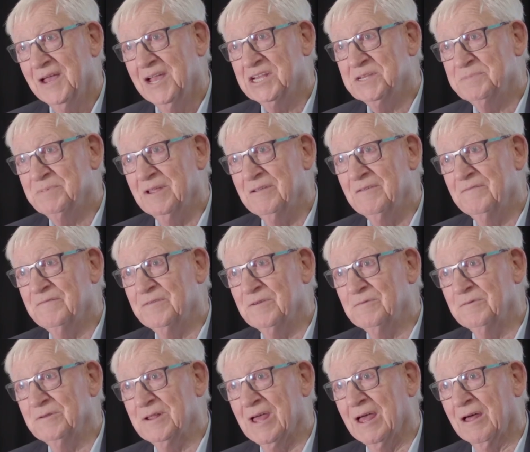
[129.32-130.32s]
it's being
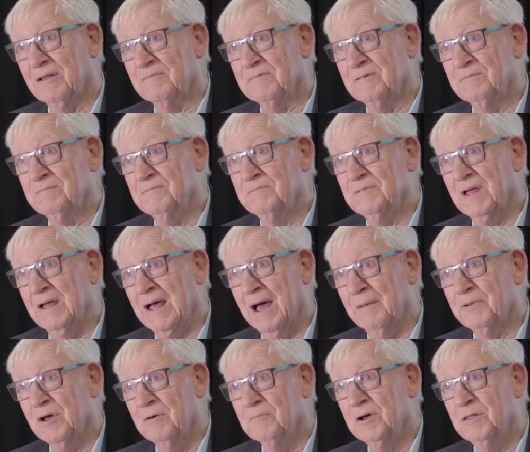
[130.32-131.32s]
filled out
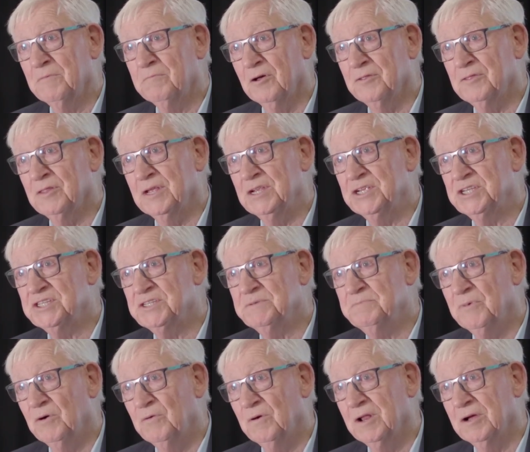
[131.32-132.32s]
with what these
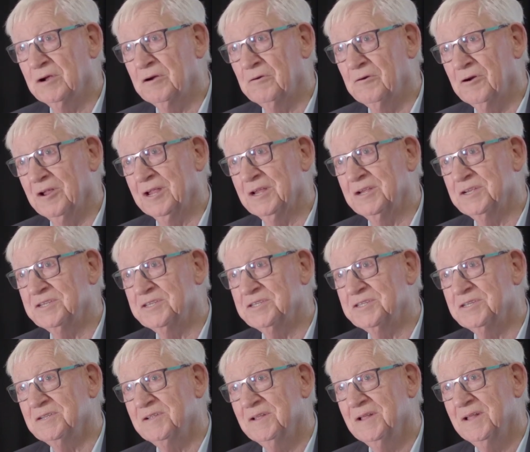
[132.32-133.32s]
smaller
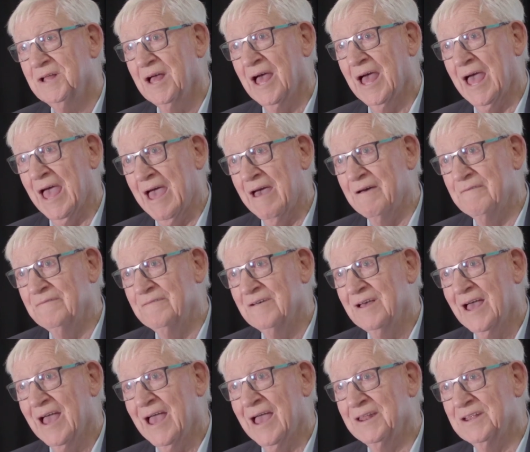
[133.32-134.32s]
creeks have
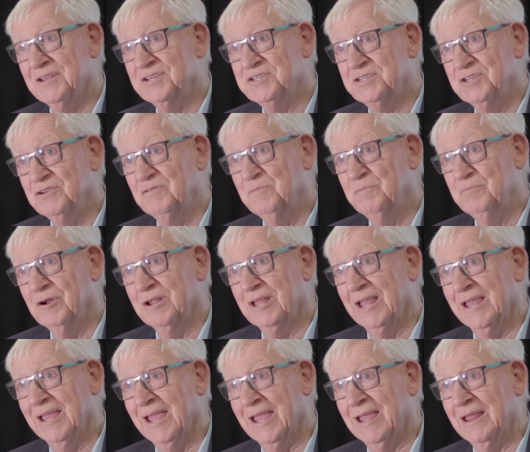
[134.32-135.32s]
and are still
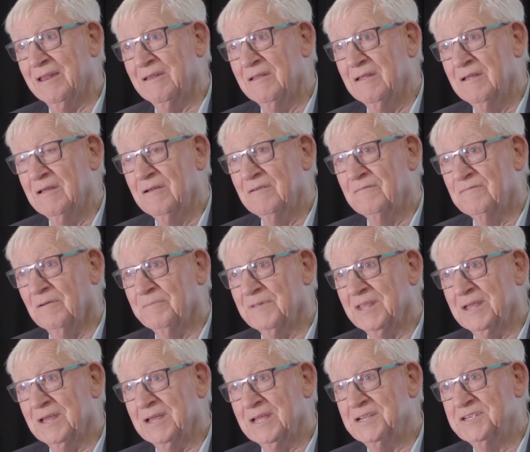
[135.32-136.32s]
bringing in from
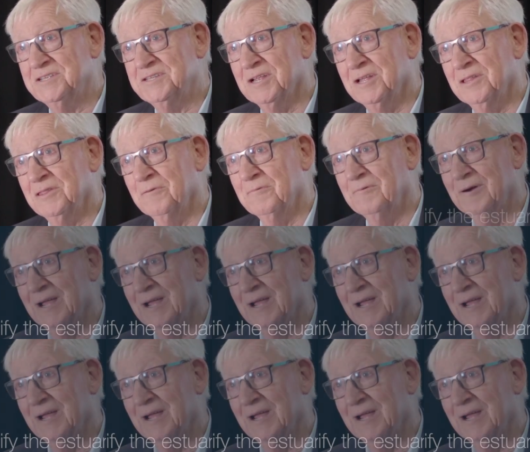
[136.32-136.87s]
the east and the